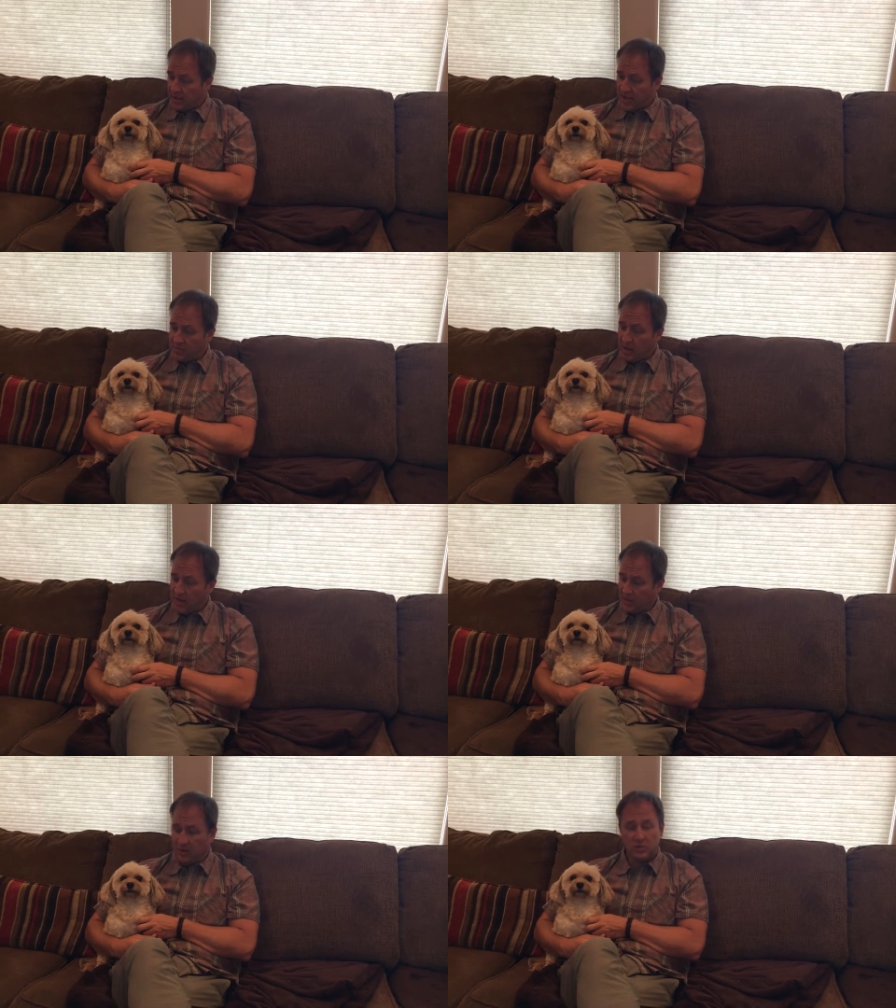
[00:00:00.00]
And his
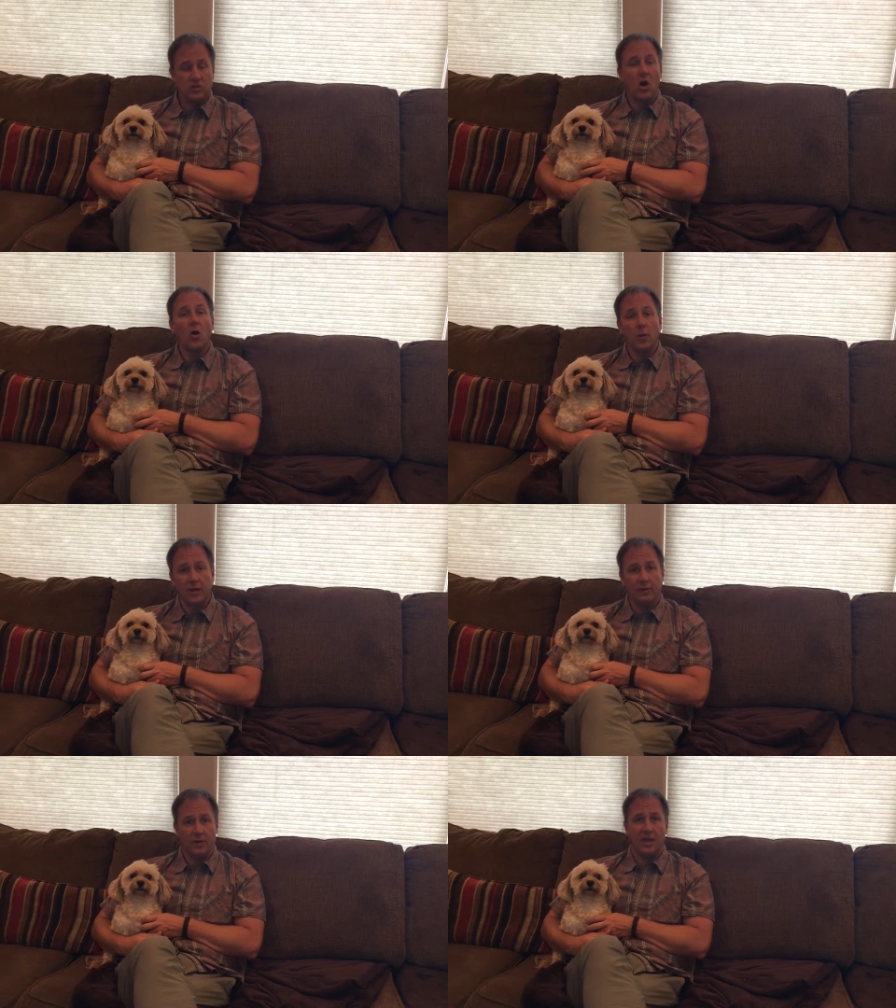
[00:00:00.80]
body language is already
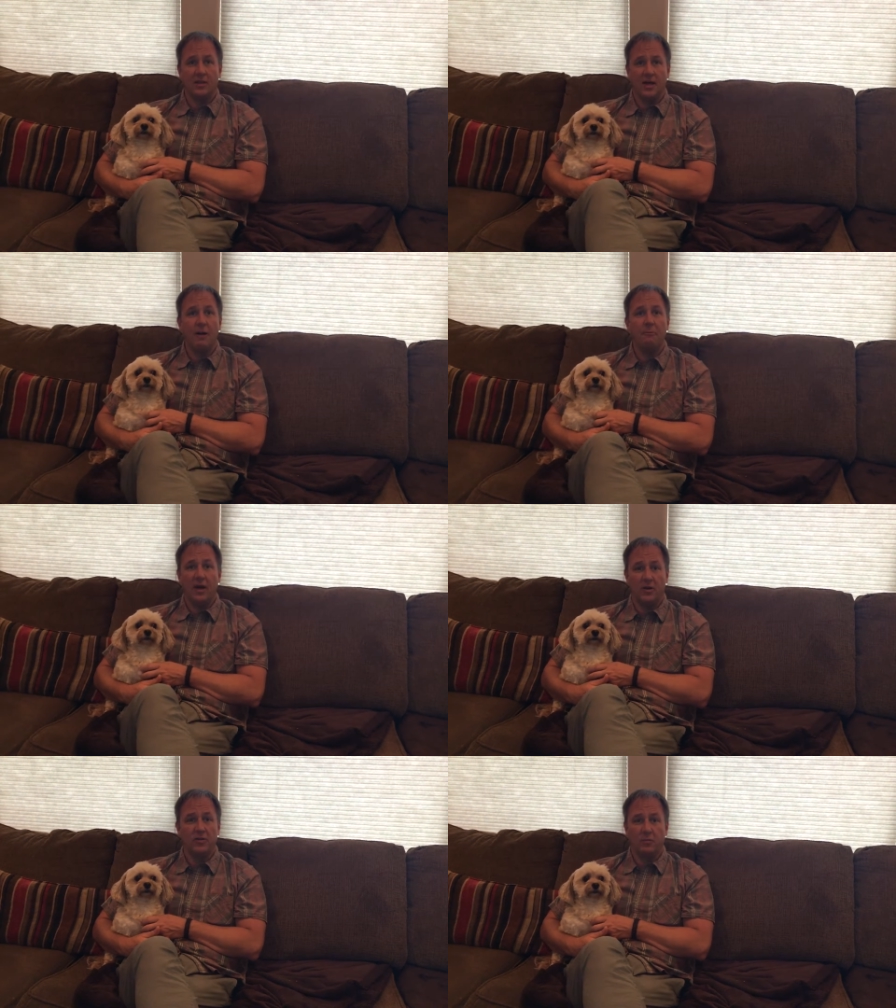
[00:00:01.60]
looking a lot
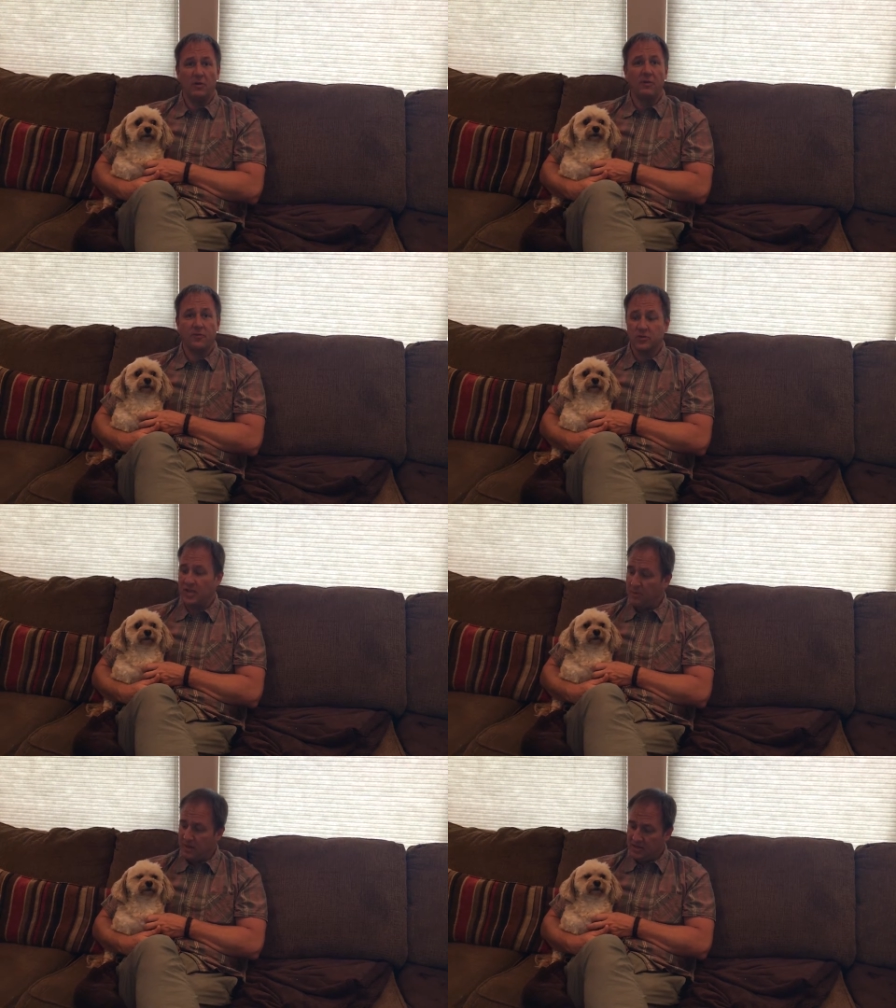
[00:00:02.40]
better than when we first
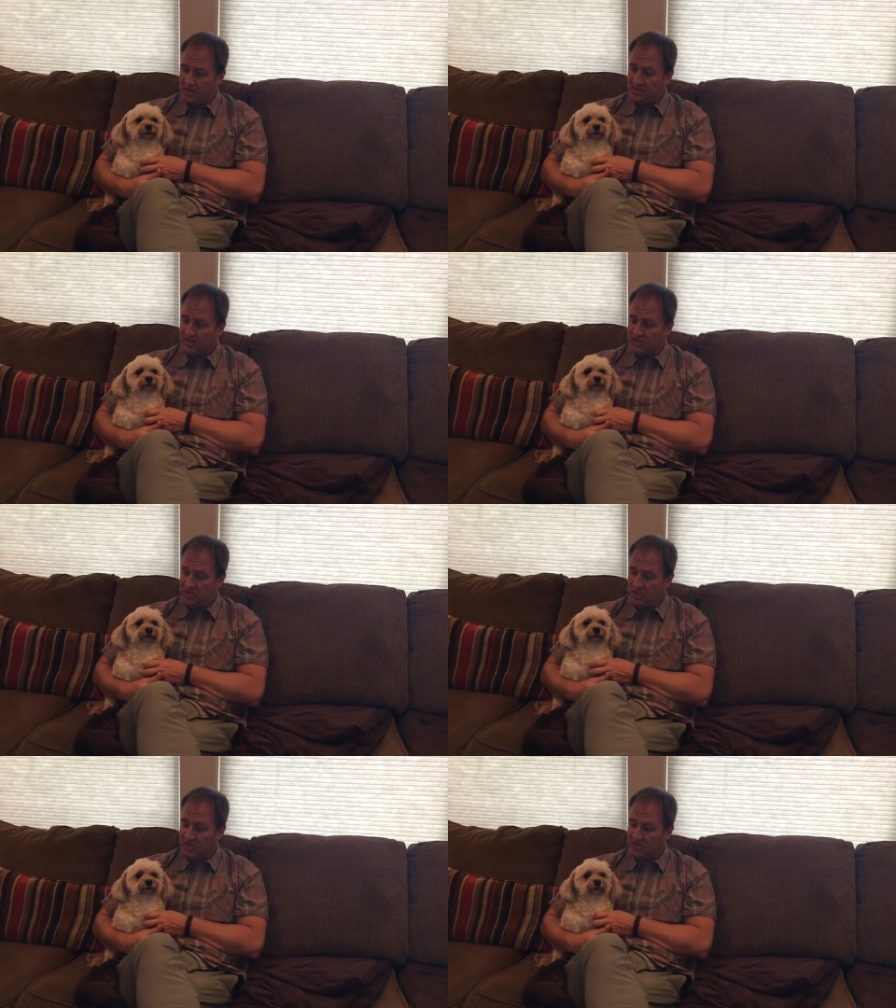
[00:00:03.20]
came in. You can see his
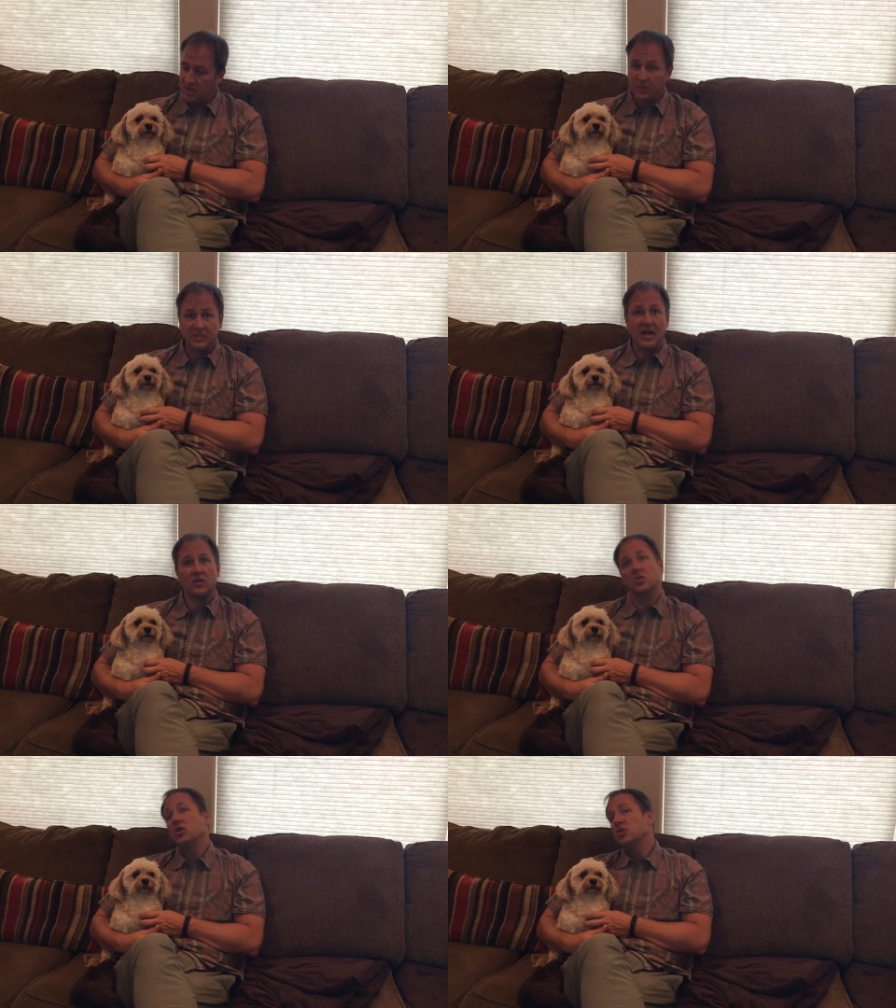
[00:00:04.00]
chin is up. He's
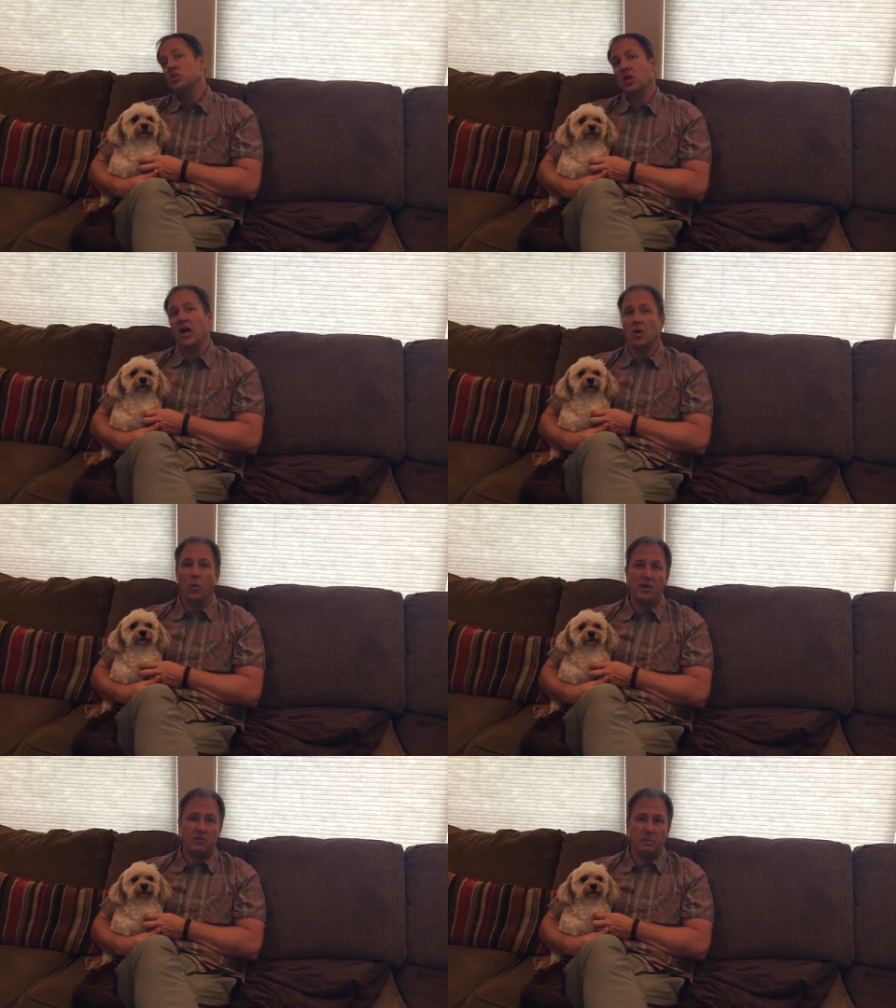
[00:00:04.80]
not shying
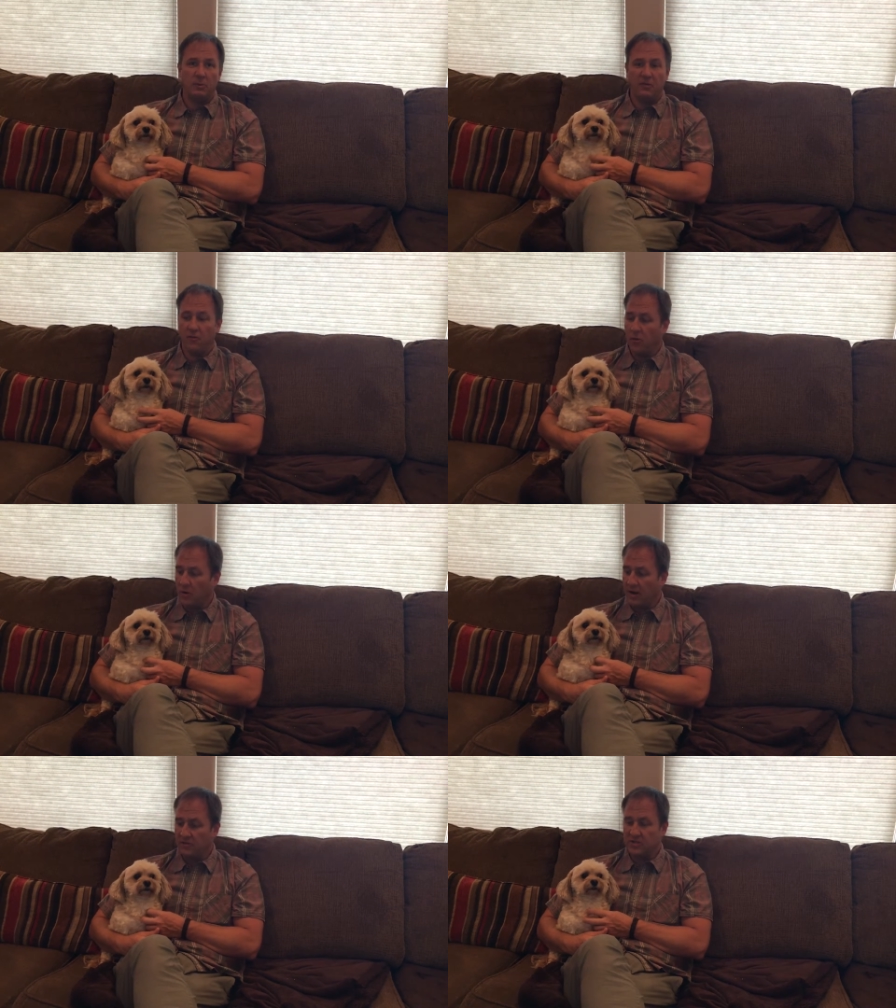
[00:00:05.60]
away from me
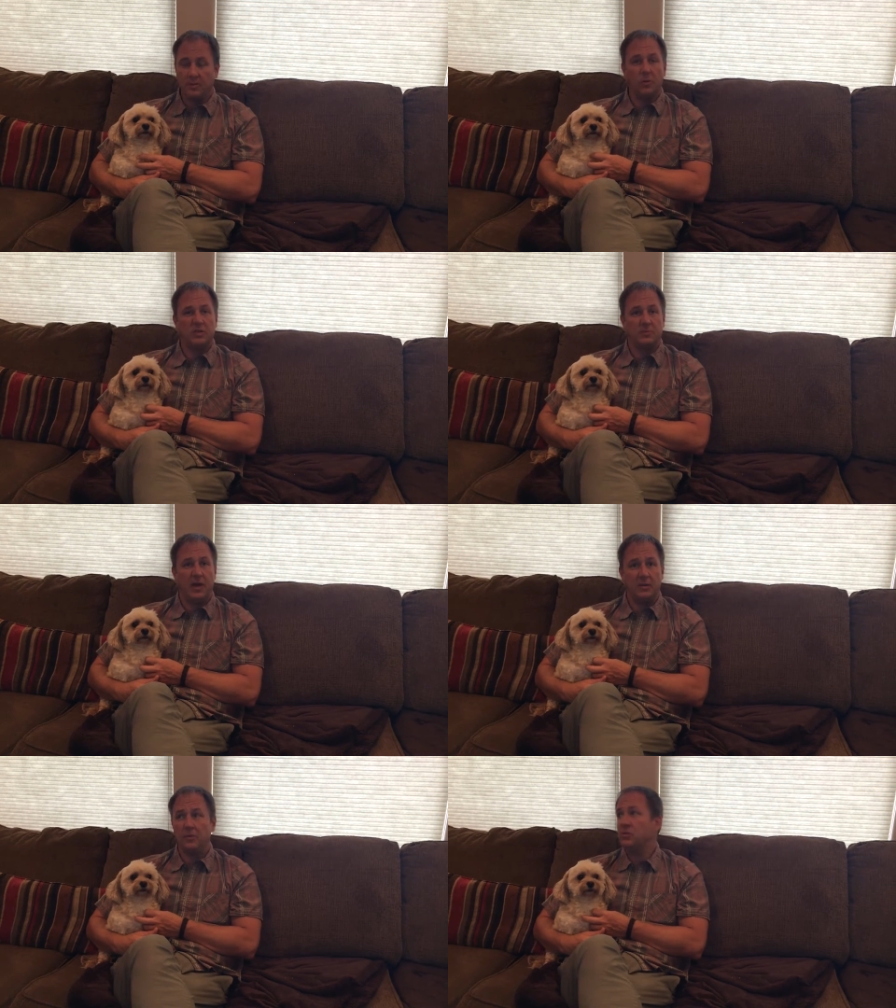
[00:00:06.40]
before. Every time I went to
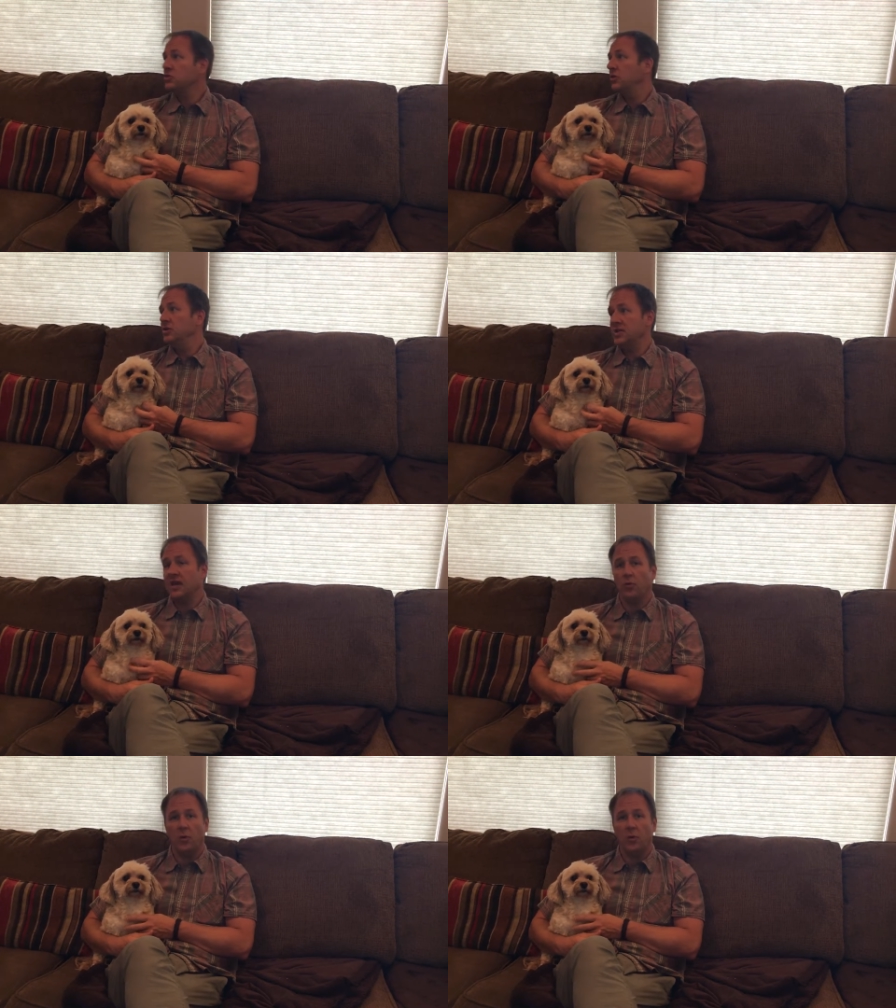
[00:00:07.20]
pet him, he would turn his head